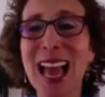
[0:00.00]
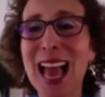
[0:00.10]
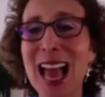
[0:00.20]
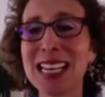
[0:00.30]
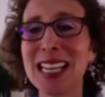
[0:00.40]

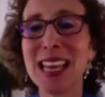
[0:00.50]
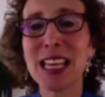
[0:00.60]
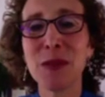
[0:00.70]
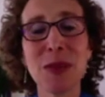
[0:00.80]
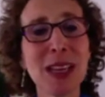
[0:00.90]
and they
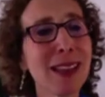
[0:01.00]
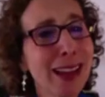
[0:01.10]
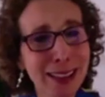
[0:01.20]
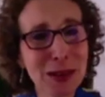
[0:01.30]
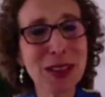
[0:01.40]
can be
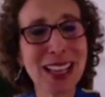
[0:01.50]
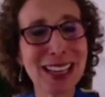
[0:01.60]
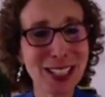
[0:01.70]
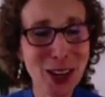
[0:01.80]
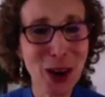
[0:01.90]
like, a little bit
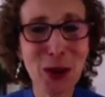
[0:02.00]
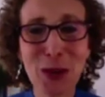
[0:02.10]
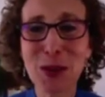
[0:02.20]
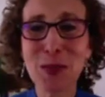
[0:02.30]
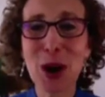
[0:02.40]
like a dog
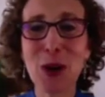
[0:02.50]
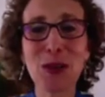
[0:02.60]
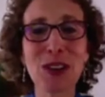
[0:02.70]
with a bone.